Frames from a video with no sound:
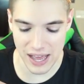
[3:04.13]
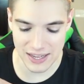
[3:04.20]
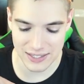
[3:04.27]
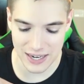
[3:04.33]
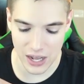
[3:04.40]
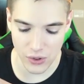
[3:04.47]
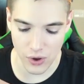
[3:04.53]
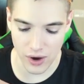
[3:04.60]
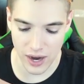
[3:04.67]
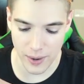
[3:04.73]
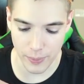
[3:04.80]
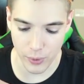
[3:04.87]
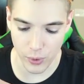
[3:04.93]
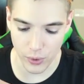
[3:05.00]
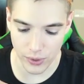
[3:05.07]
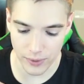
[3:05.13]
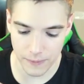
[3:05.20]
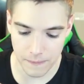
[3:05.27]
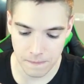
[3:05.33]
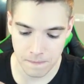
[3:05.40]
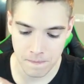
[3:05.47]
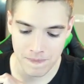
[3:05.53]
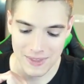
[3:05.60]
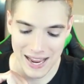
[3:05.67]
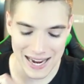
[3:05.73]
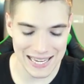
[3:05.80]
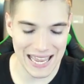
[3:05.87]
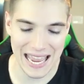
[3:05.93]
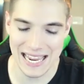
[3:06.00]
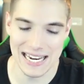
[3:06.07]
last LR I pulled. I
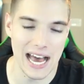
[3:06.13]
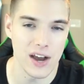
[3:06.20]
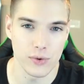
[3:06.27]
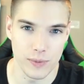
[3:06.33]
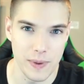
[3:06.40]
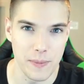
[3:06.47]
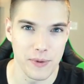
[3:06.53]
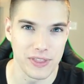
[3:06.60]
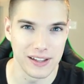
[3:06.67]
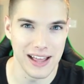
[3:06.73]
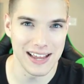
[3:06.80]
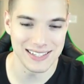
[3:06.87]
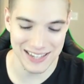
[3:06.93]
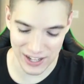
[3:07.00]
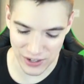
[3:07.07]
cannot remember the last